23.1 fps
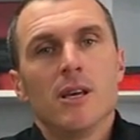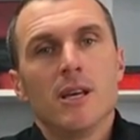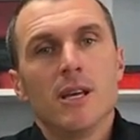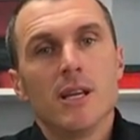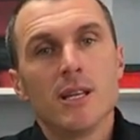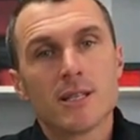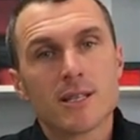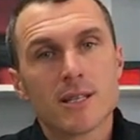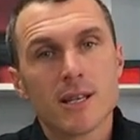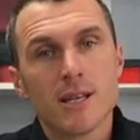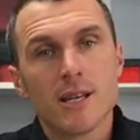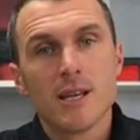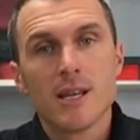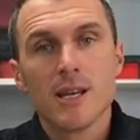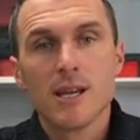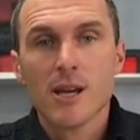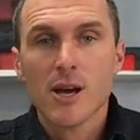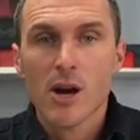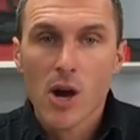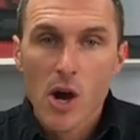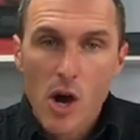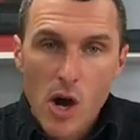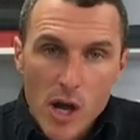It's
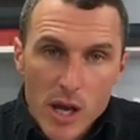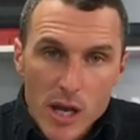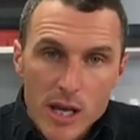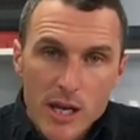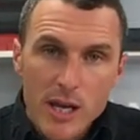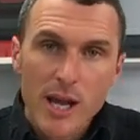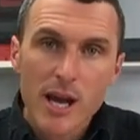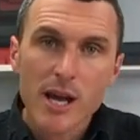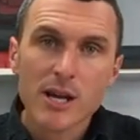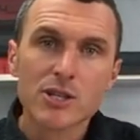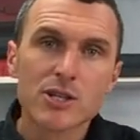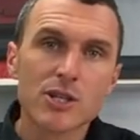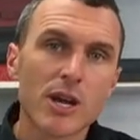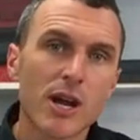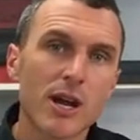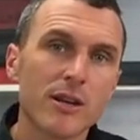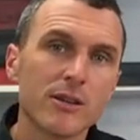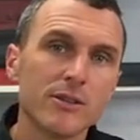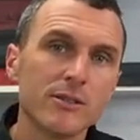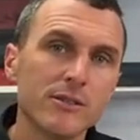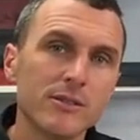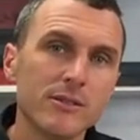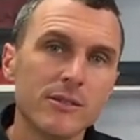in our
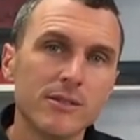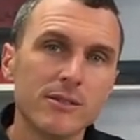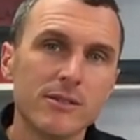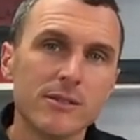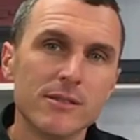channel.